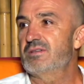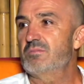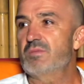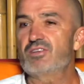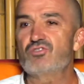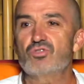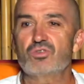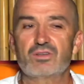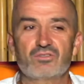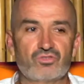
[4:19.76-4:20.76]
Make sure you
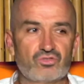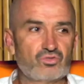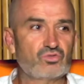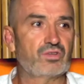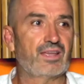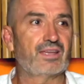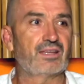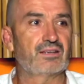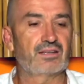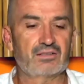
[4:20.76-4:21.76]

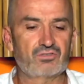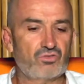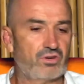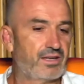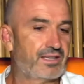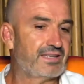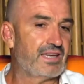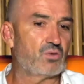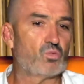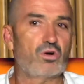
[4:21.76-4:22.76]
understand and try and
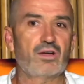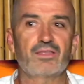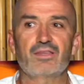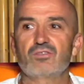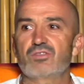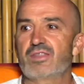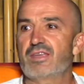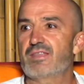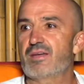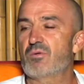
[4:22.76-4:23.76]
get why things are
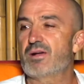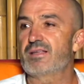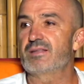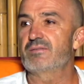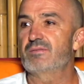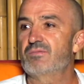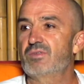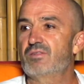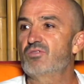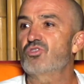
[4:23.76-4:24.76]
there that way,
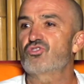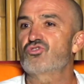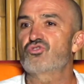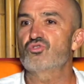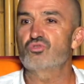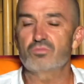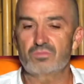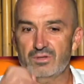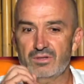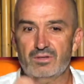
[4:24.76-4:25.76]
and not assume
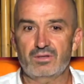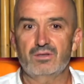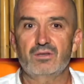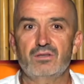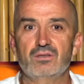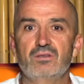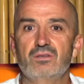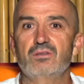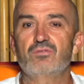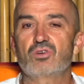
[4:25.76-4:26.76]

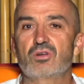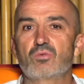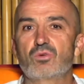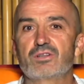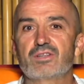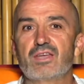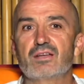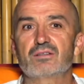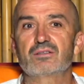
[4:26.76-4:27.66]
you've got it worked out.